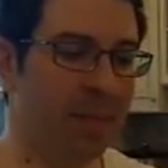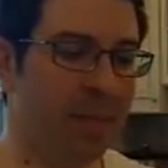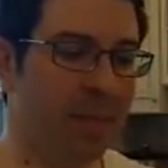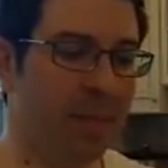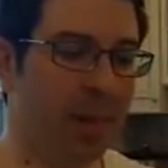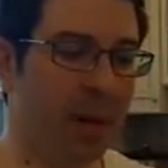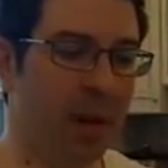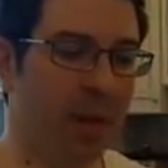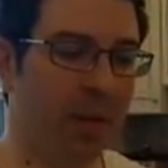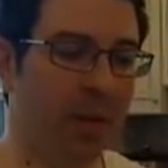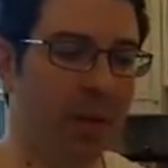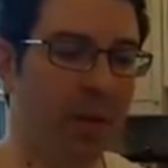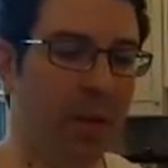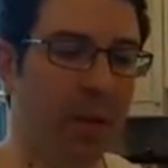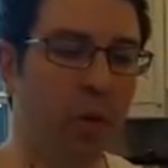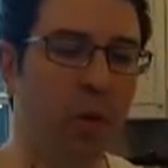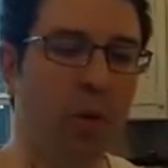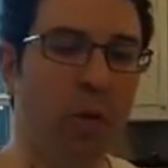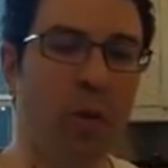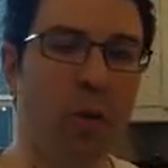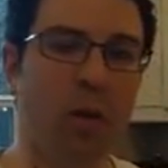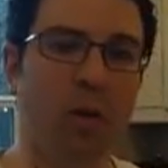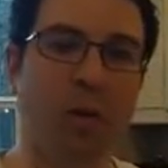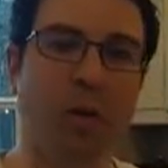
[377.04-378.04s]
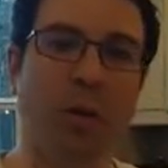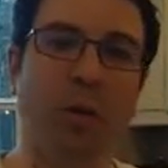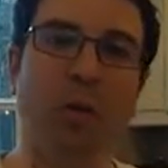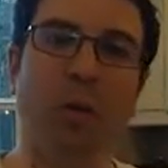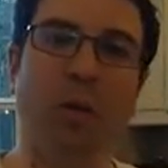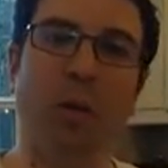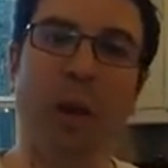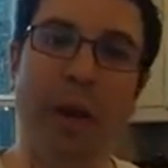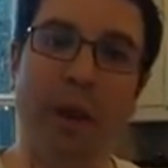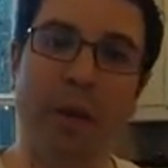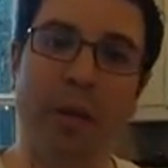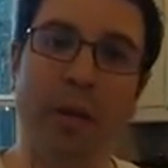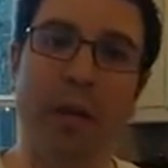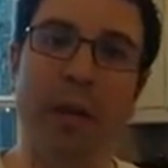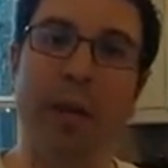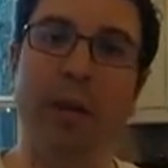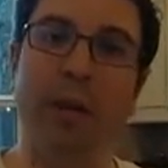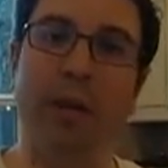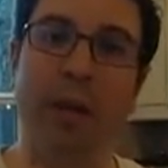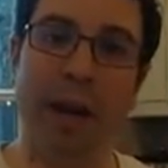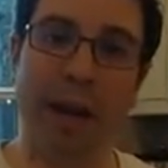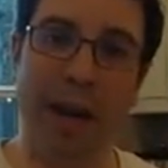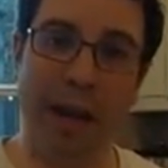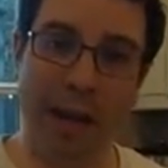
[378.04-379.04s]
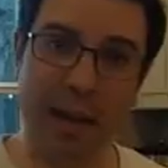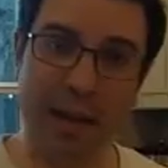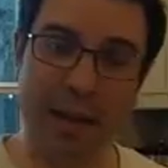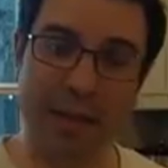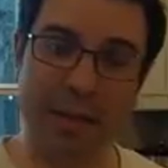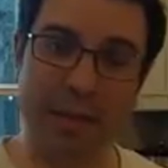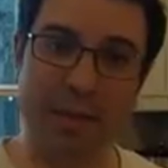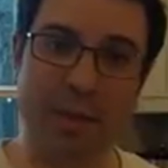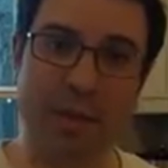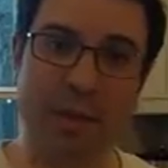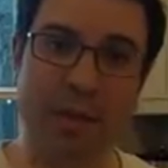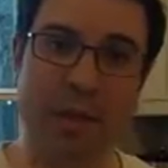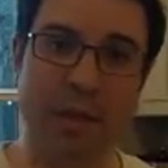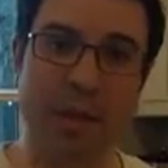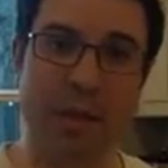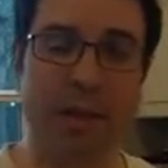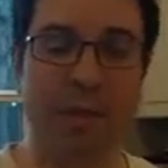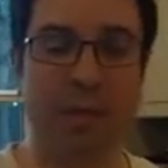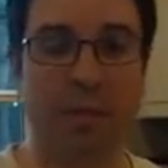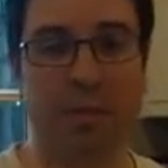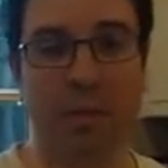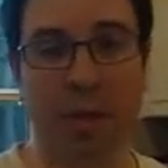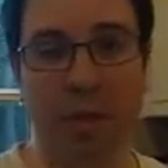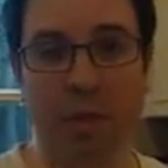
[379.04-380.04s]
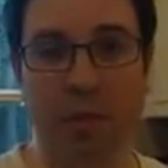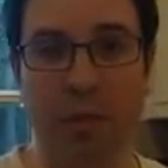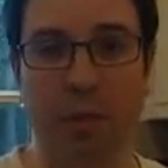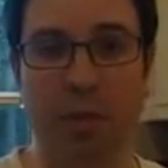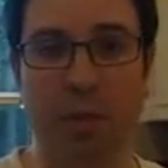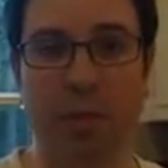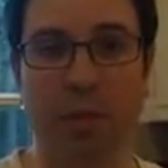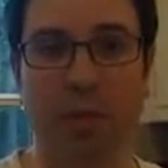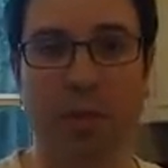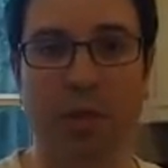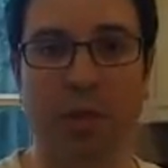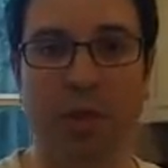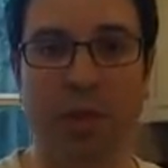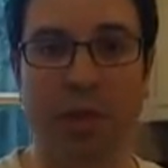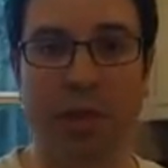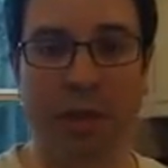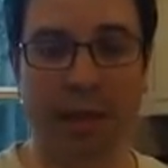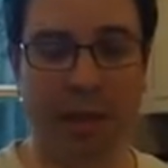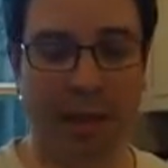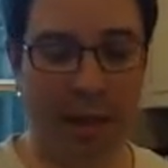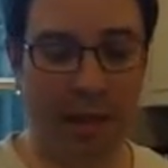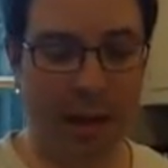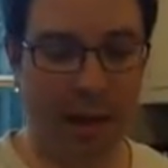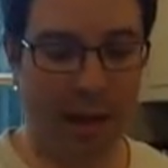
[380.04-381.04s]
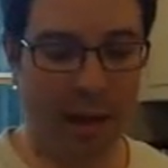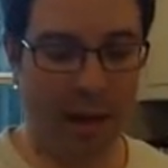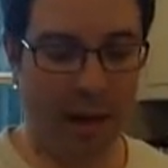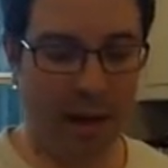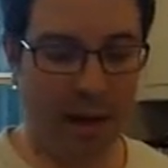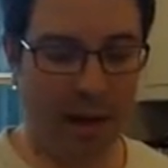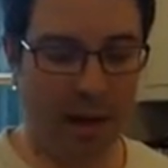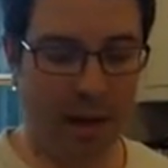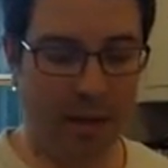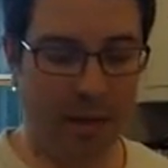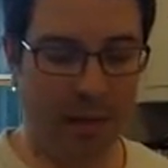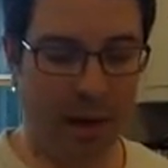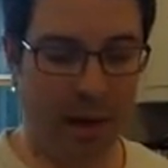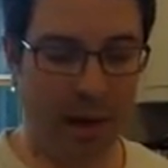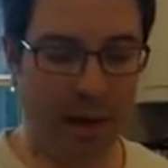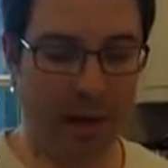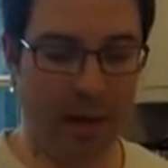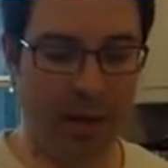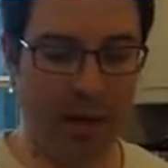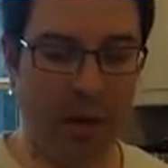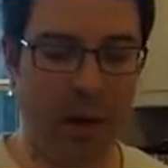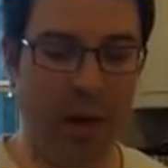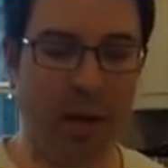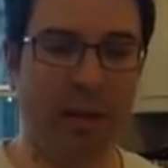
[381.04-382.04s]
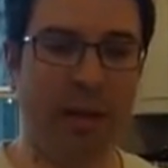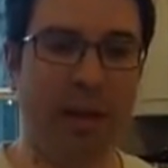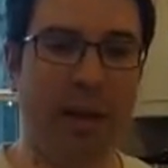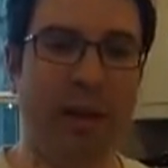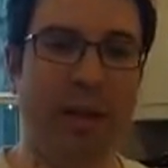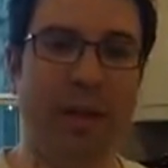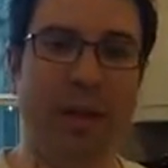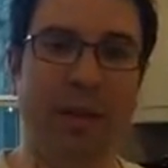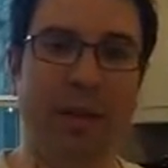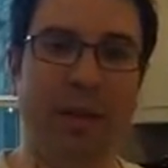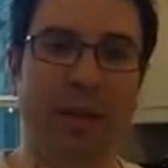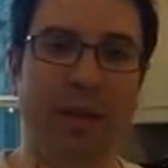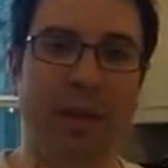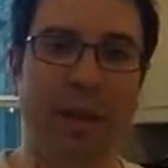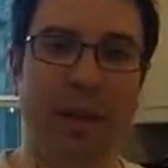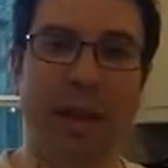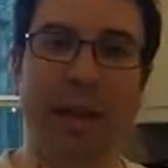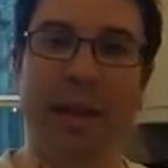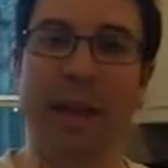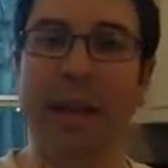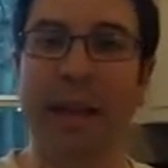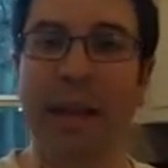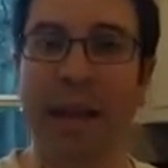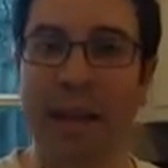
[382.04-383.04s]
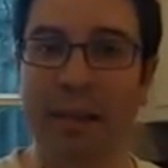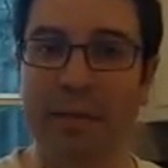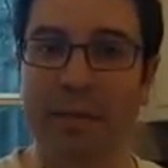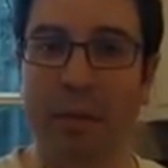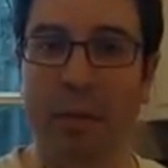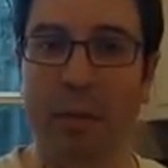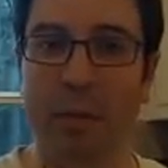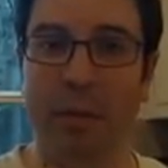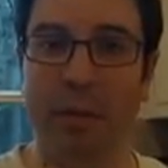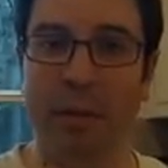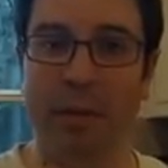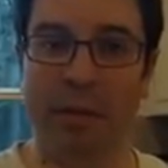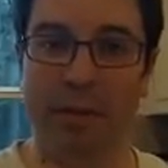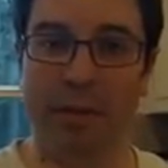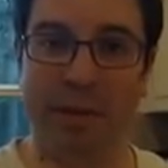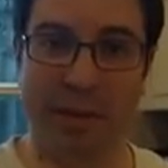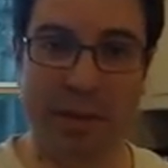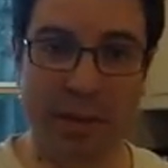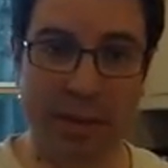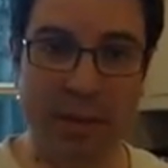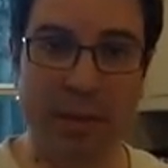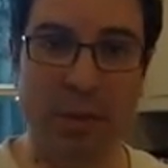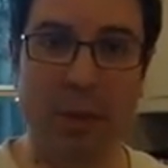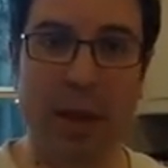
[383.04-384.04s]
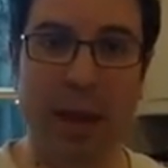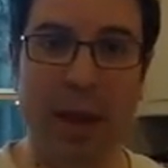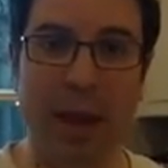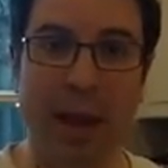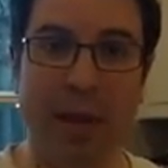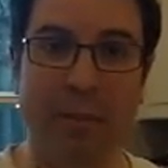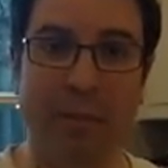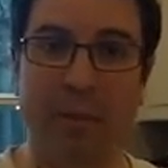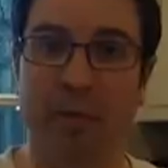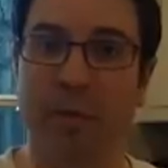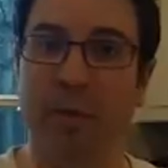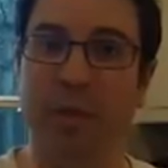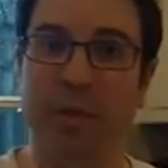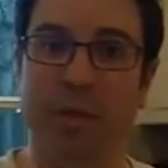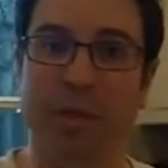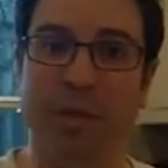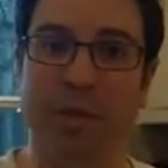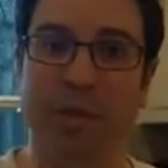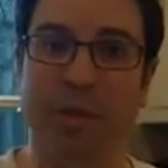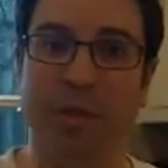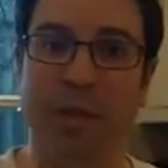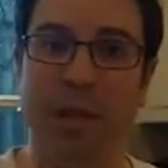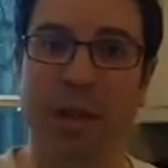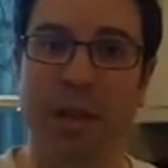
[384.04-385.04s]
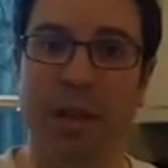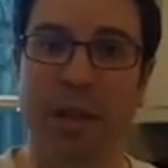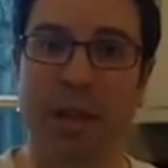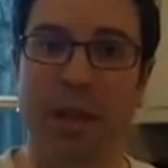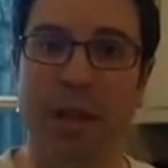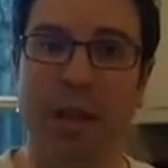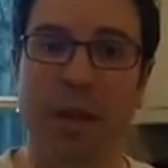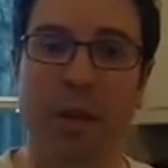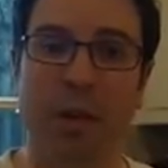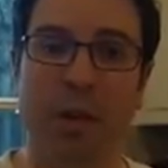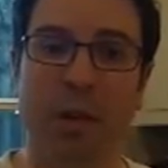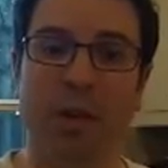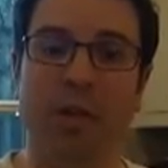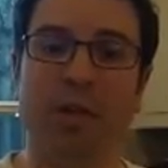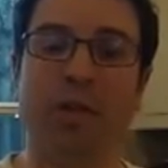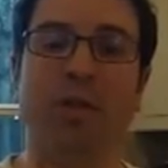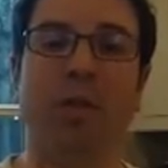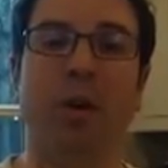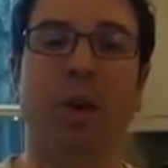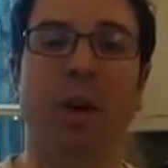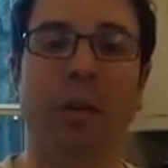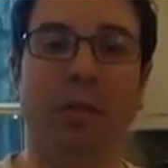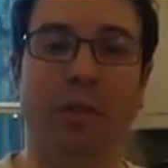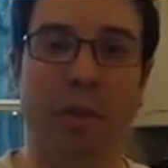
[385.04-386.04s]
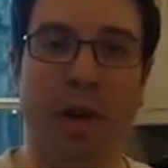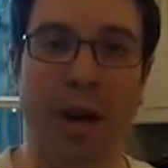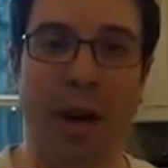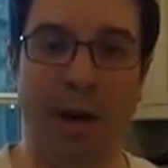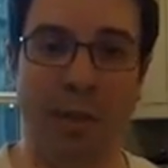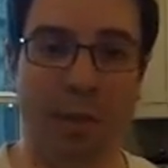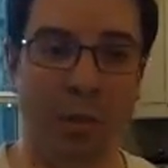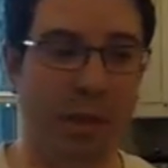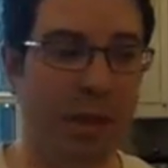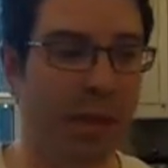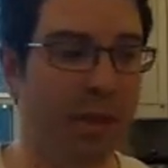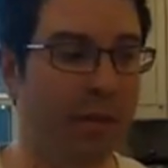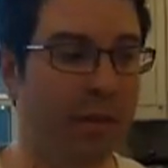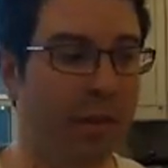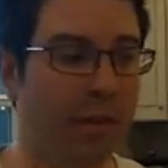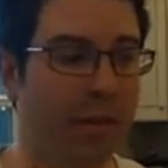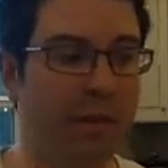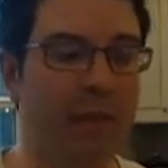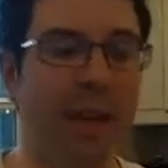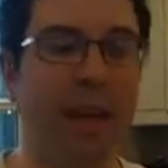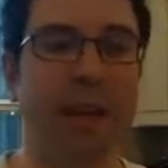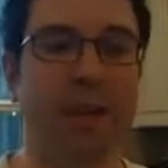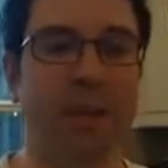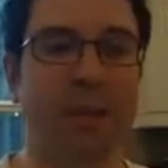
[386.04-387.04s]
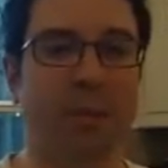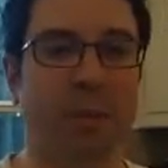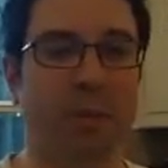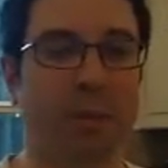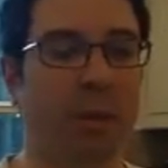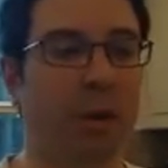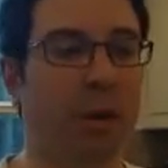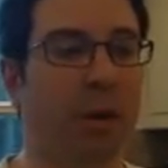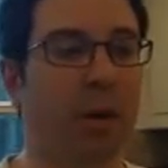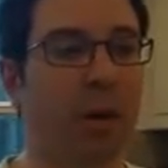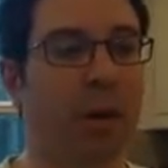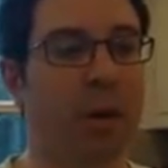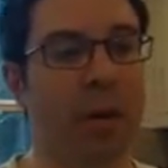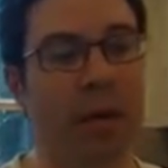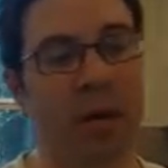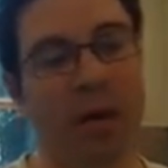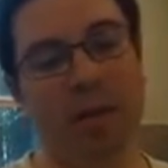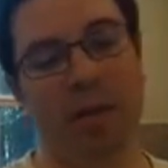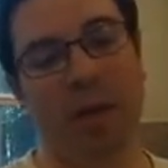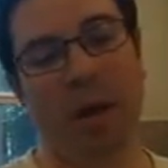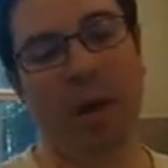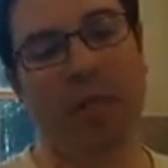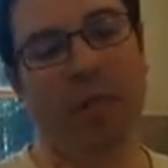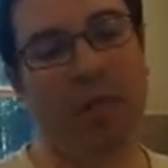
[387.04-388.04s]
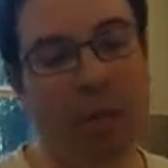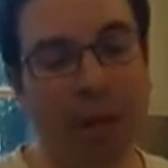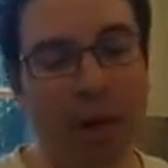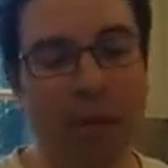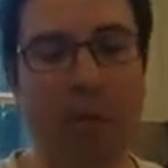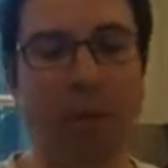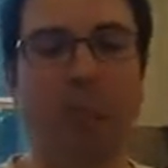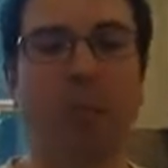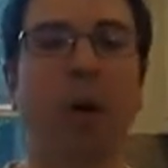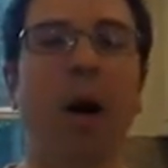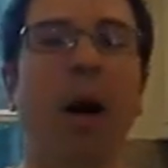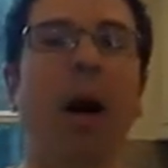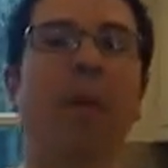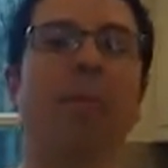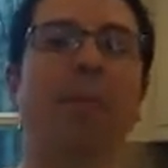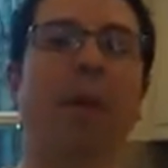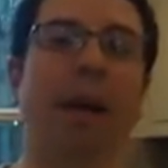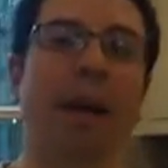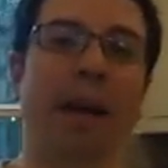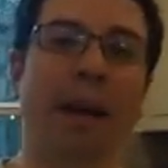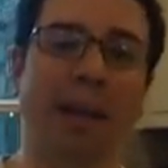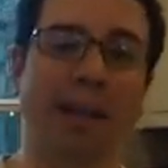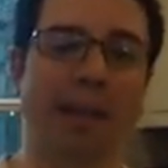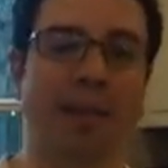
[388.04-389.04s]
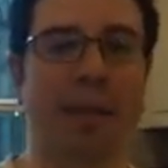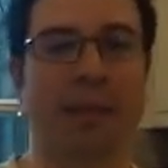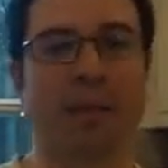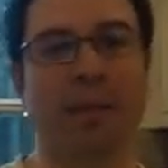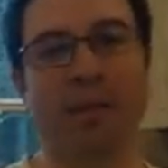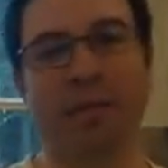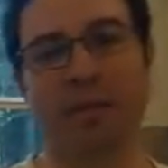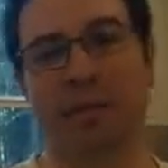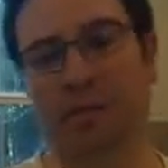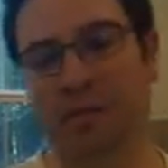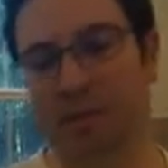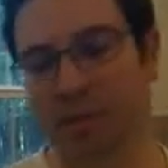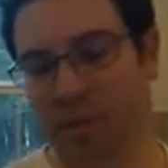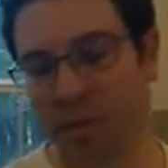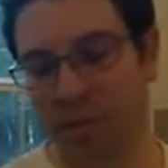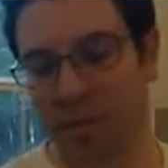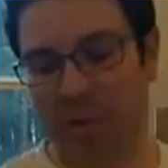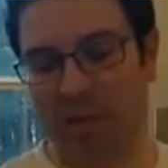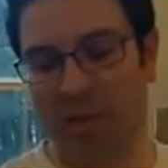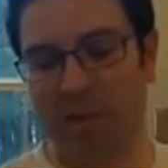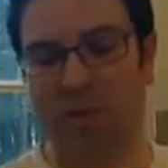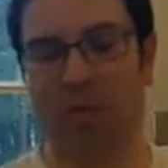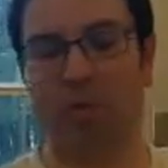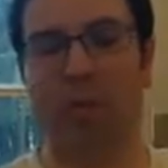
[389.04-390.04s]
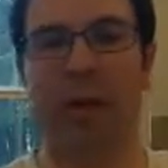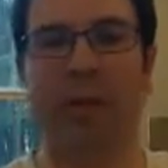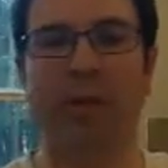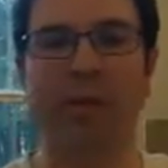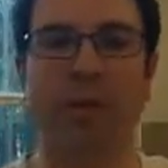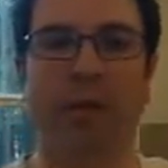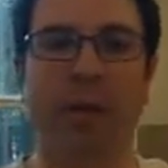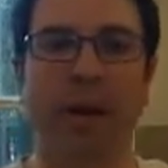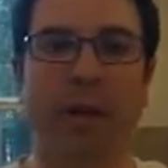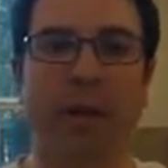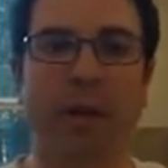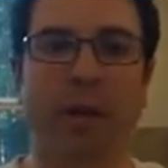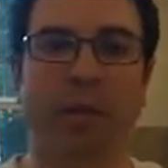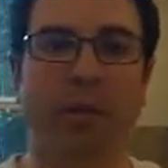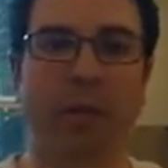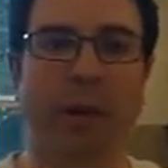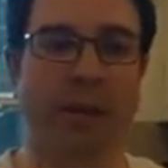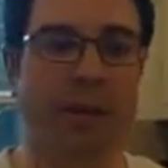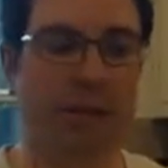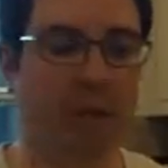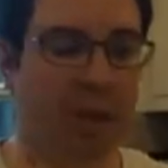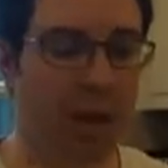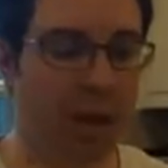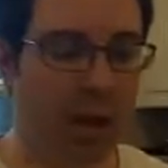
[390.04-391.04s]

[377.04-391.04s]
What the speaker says: a little lighter in your hands, especially when you're jigging. You know, I liken it to hitting an anvil with a steel hammer versus, you know, a softer hammer that's going to take some of the blow. So every time you pop that, it doesn't transfer down your wrist.